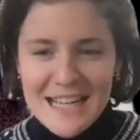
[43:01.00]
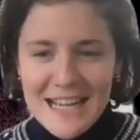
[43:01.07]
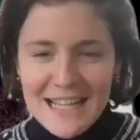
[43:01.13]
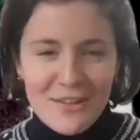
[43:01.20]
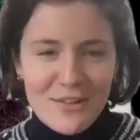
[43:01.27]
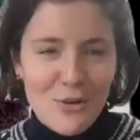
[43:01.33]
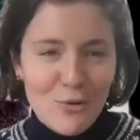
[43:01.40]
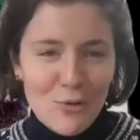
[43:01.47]

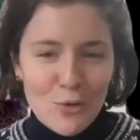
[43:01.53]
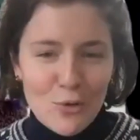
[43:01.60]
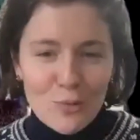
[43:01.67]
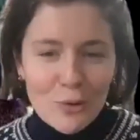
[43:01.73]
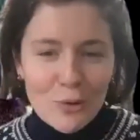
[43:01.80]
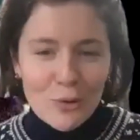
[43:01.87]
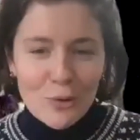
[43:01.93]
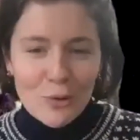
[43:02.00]
and new
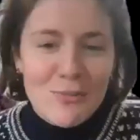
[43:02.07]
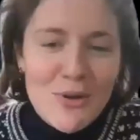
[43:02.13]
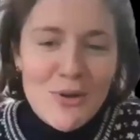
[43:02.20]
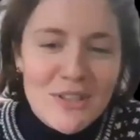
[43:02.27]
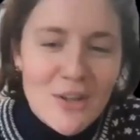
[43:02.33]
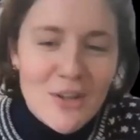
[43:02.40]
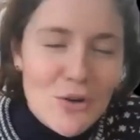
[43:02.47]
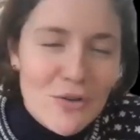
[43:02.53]
normal. What's your
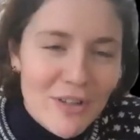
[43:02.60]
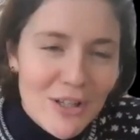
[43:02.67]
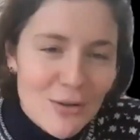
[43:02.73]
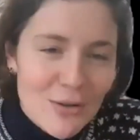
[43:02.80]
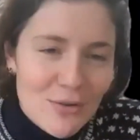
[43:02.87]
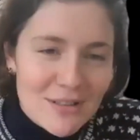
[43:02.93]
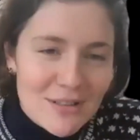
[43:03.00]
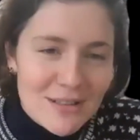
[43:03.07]
most
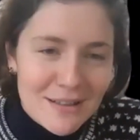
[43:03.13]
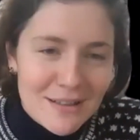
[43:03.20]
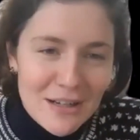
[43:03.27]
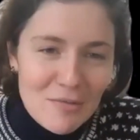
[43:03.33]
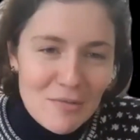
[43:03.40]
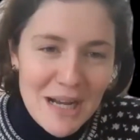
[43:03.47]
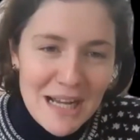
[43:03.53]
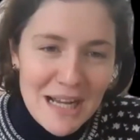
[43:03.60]
overused
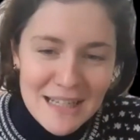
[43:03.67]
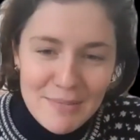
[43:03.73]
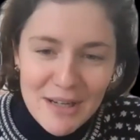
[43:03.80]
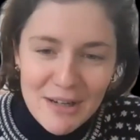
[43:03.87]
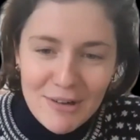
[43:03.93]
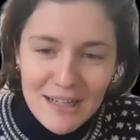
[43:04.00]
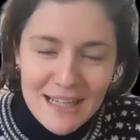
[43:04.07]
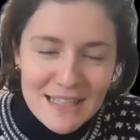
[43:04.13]
kind of
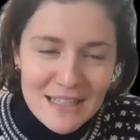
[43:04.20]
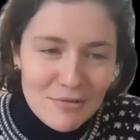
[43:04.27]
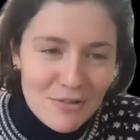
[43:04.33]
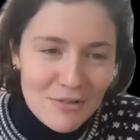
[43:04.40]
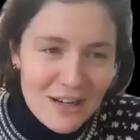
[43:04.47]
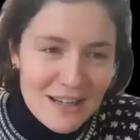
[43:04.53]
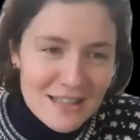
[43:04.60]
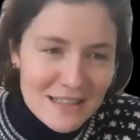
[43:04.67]
pandemic related
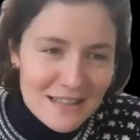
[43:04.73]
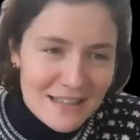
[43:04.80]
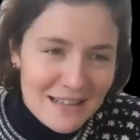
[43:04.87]
phrase?